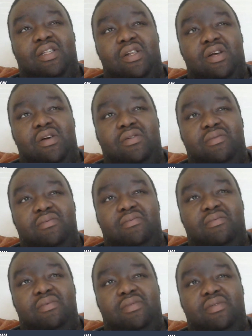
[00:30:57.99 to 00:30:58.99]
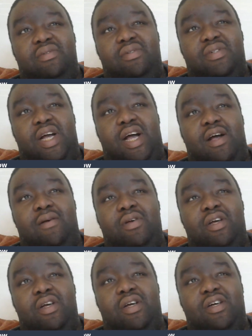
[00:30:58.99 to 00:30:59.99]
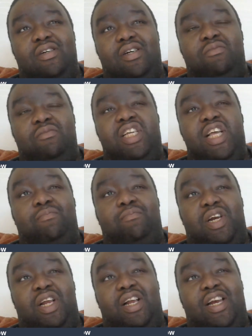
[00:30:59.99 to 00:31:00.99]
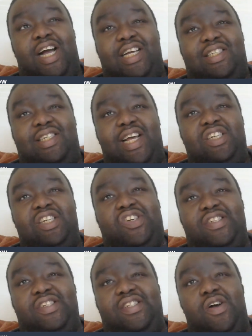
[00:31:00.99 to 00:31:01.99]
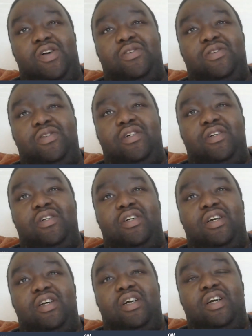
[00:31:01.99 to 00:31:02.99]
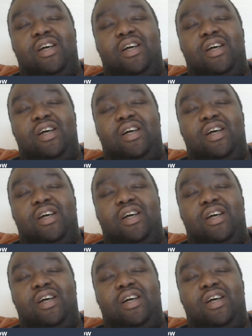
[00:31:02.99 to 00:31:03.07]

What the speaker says: Yeah, but like I say, Jon Snow, I would rather have the guy who's